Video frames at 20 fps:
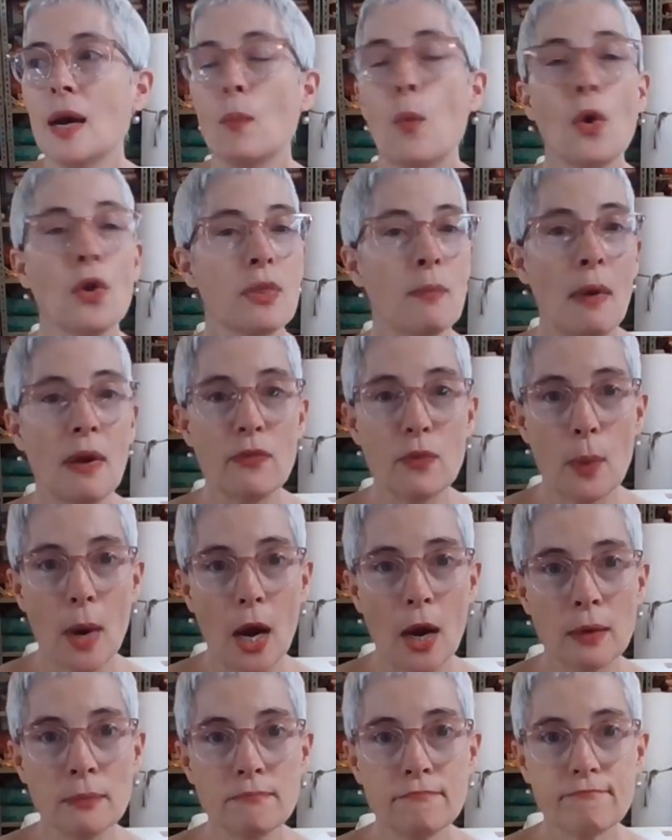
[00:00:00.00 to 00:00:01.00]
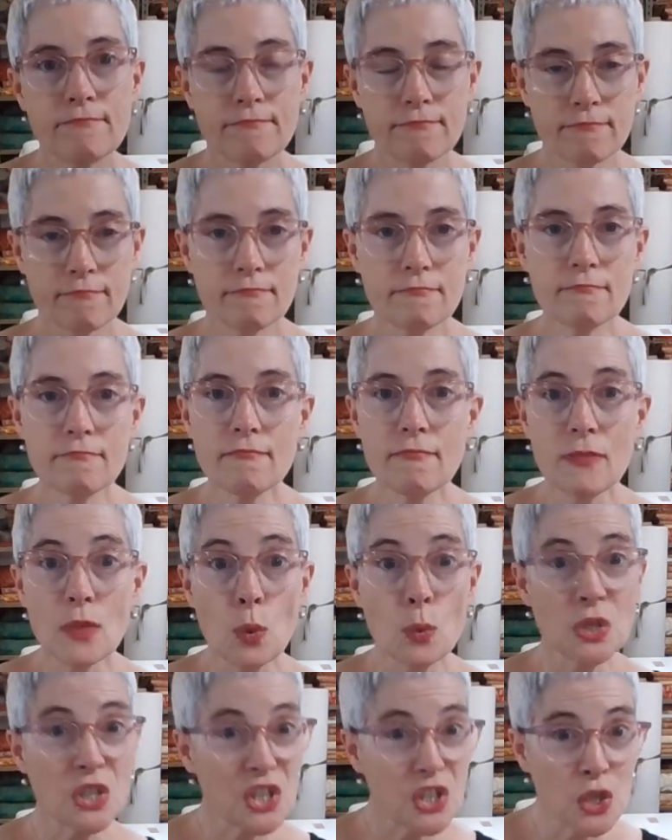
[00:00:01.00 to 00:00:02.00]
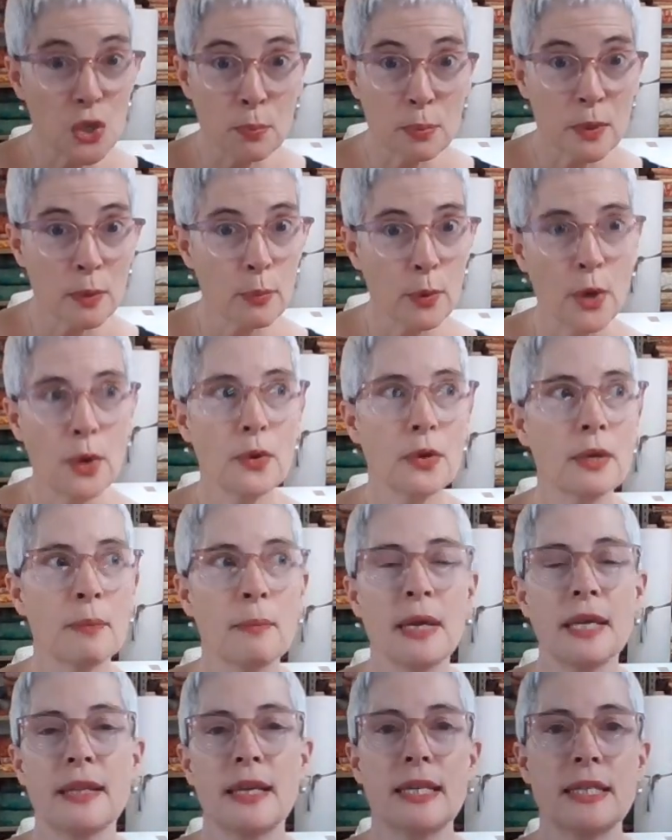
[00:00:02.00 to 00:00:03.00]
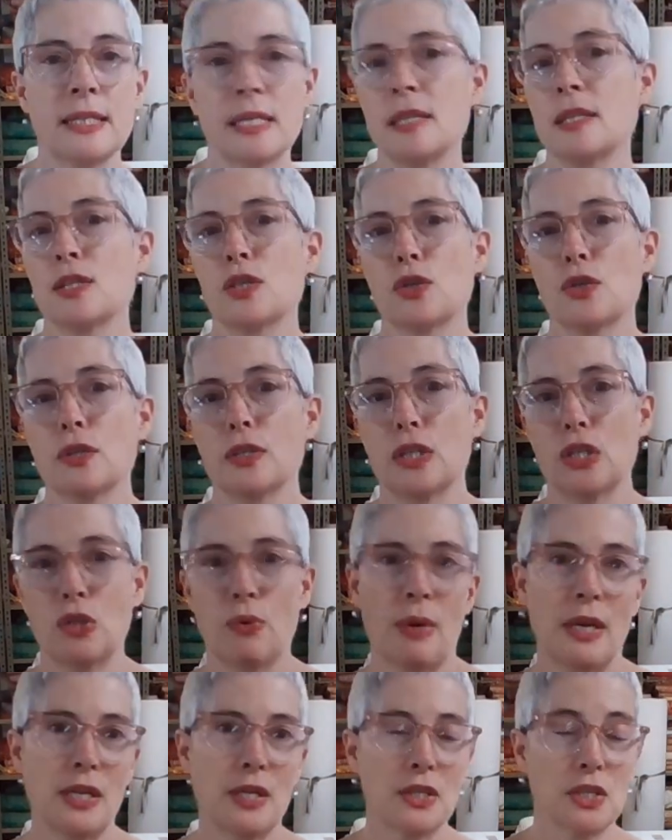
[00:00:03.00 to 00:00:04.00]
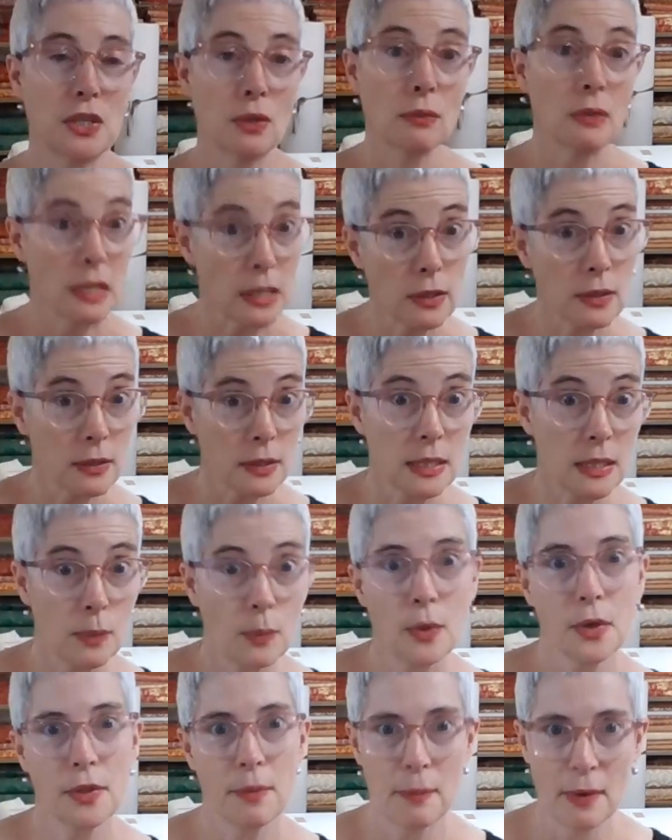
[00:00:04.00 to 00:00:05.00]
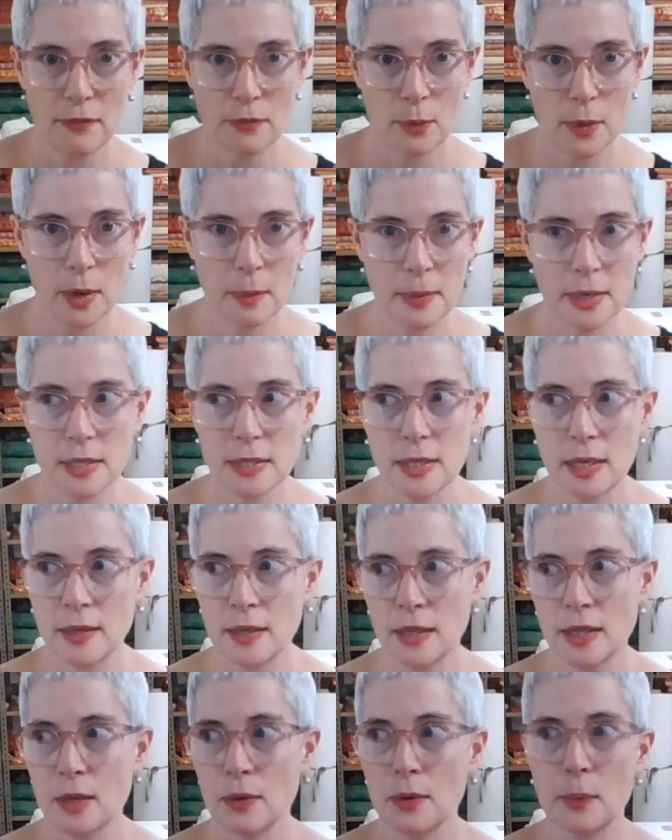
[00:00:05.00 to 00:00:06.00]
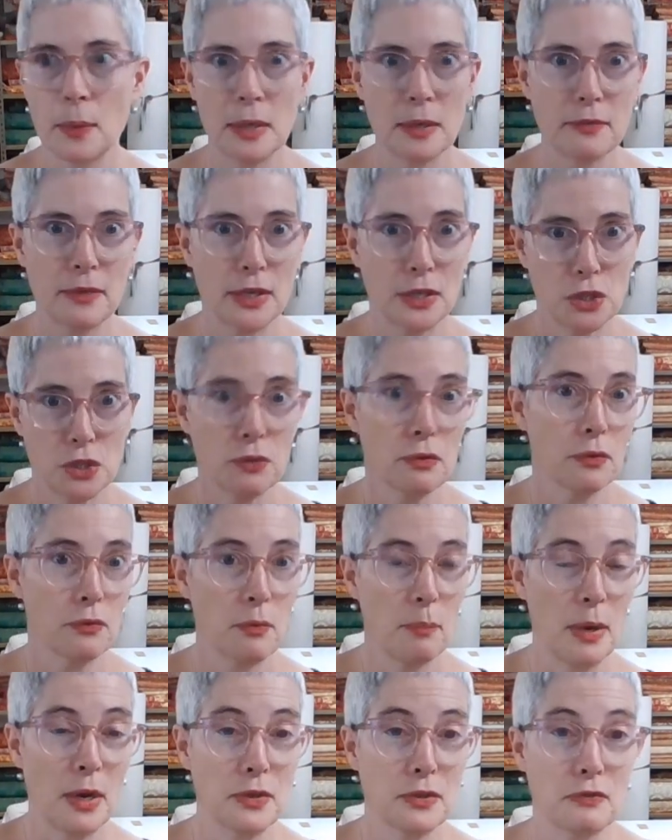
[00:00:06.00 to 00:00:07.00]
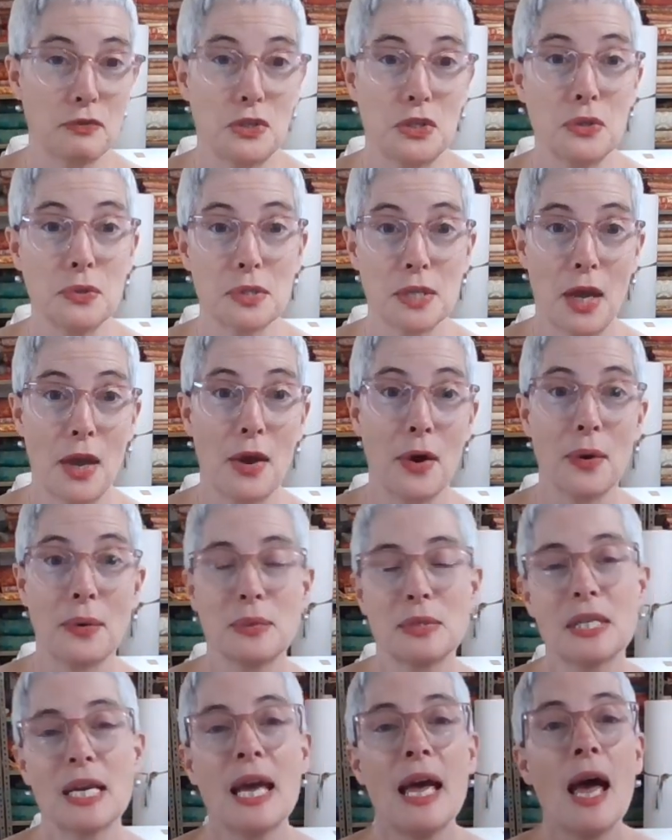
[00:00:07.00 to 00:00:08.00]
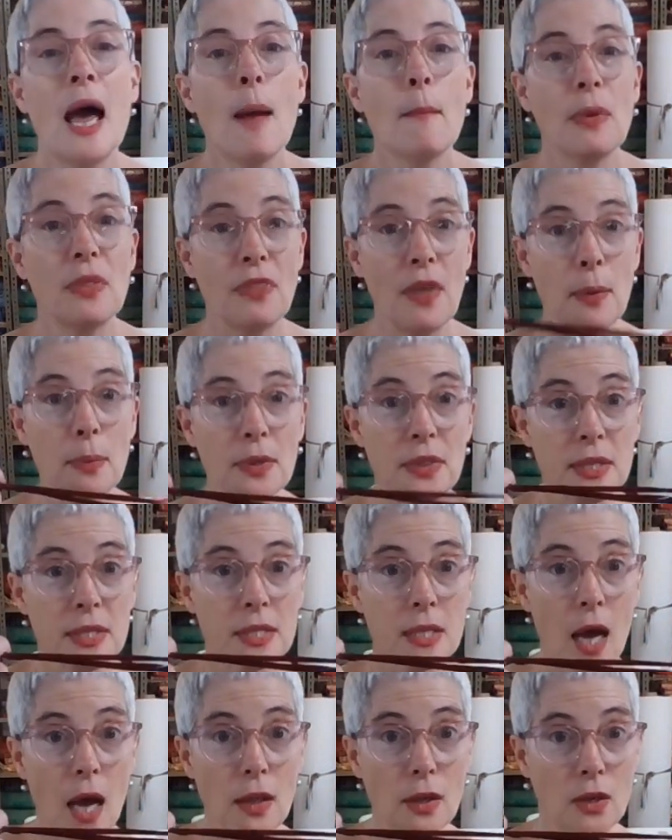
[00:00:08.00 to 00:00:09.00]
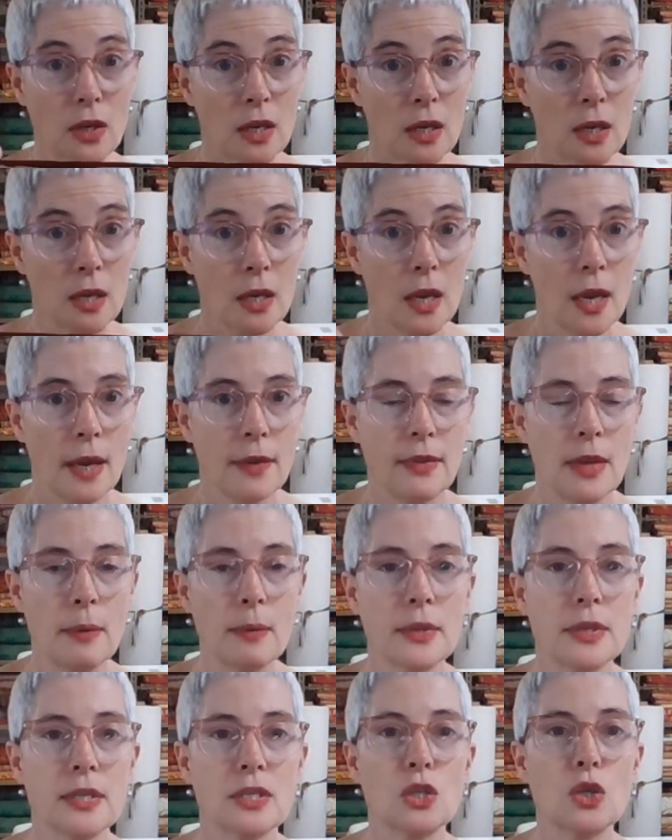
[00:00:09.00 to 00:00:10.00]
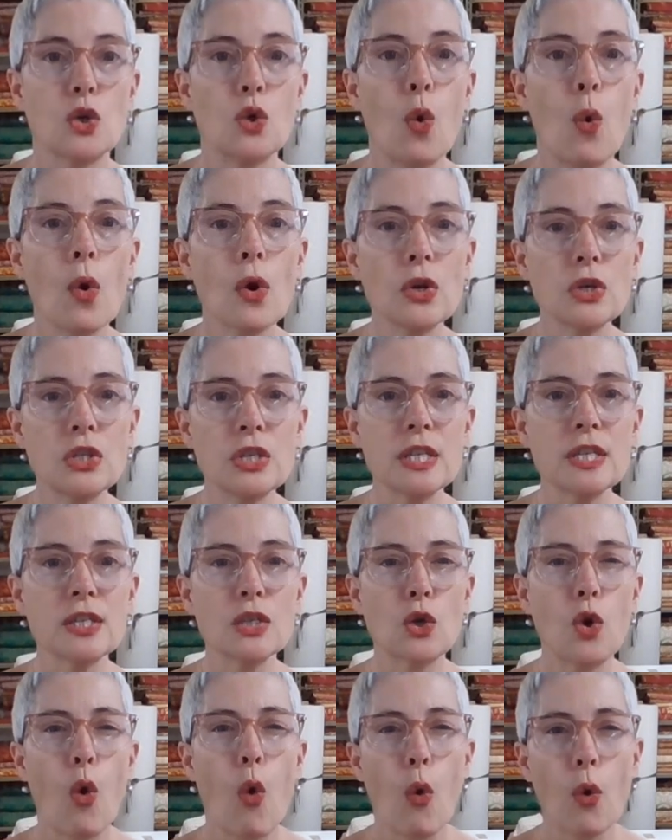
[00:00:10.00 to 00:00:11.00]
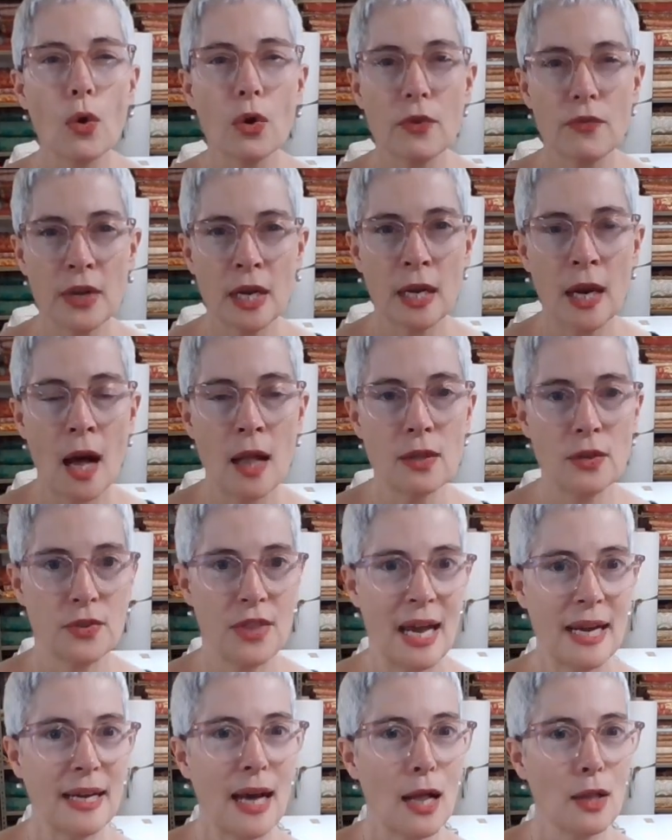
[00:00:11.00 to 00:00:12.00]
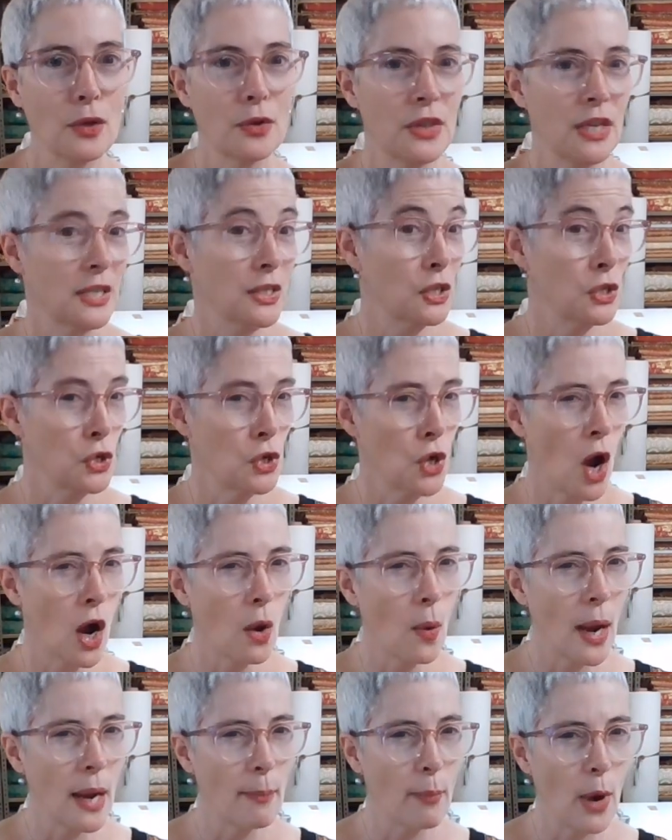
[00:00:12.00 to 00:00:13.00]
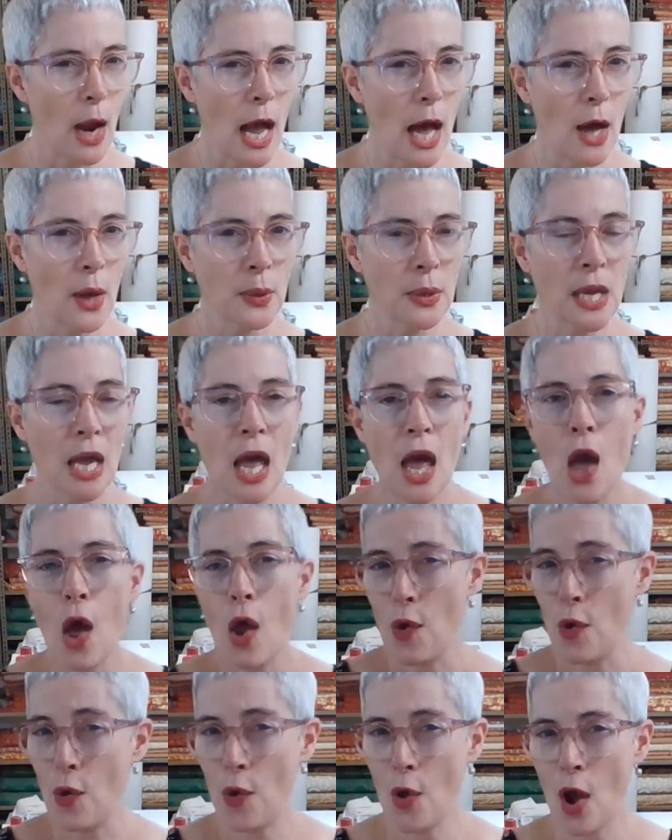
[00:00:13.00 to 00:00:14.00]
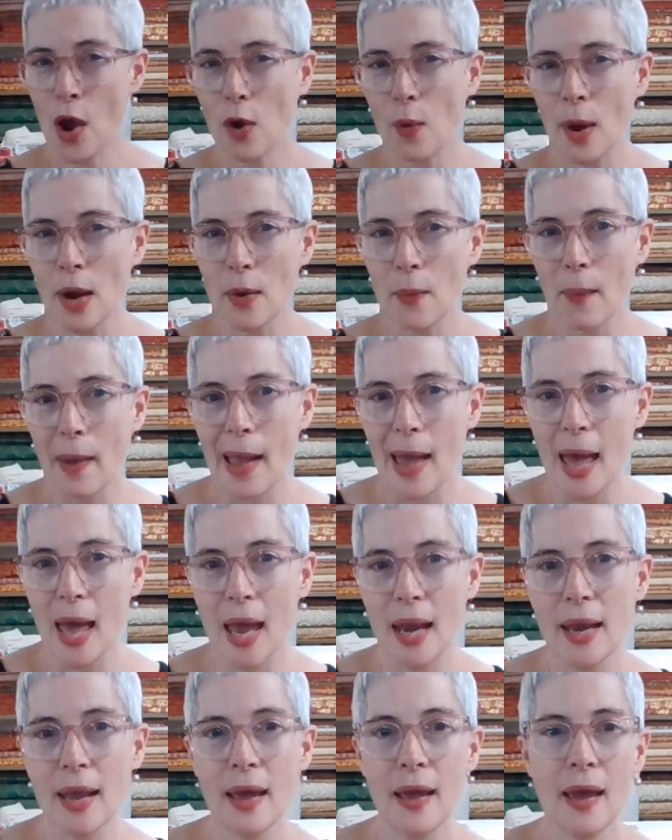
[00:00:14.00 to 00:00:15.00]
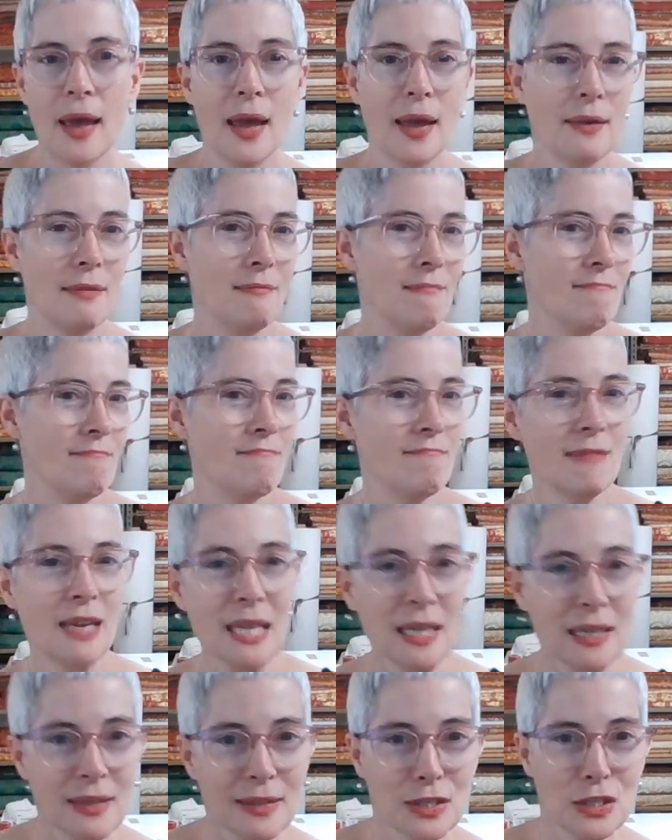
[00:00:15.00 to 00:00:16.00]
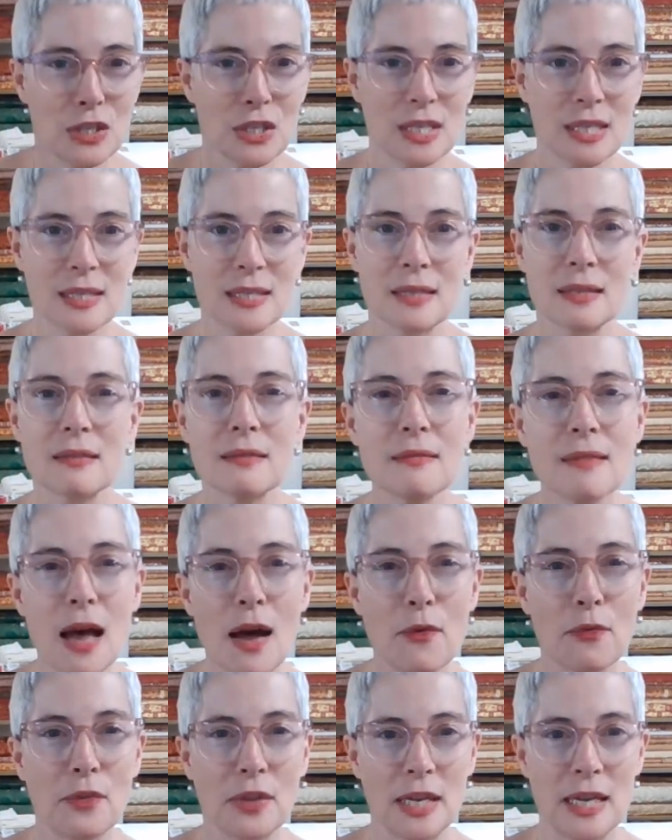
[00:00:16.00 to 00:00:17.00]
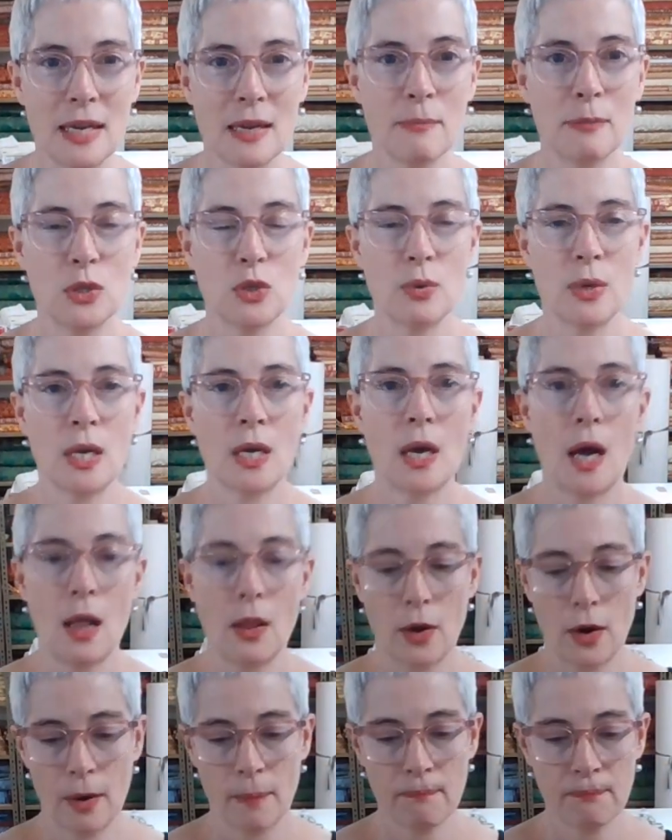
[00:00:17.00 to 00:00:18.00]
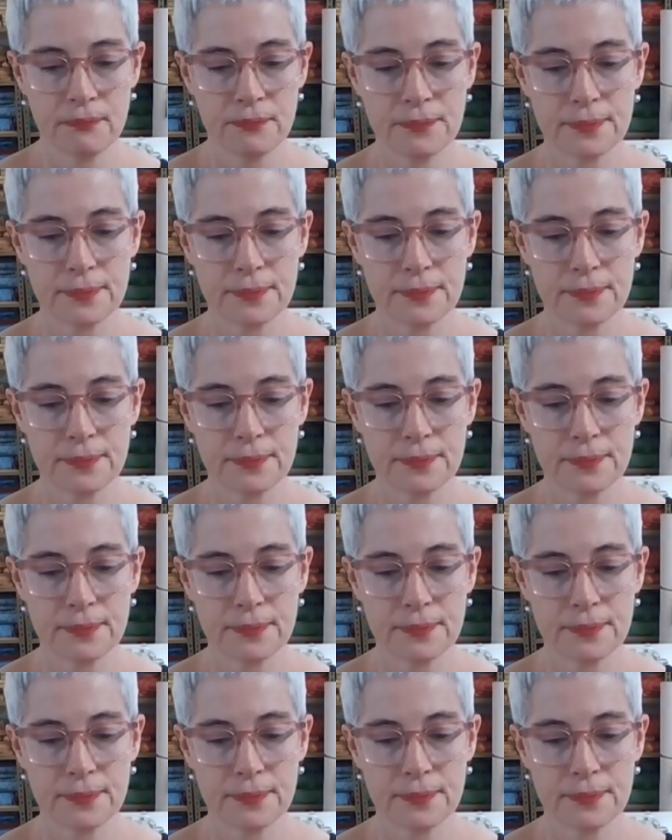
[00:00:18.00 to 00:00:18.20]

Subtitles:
Wore them everywhere. Was super broke in my late teens and early 20s, so literally wore them everywhere because I think they were one of like 2 or 3 pairs of shoes I owned. But they were this color. They were this gorgeous cordovan color, that color that's not quite brown, not quite red. No, it's just this lovely in-between color.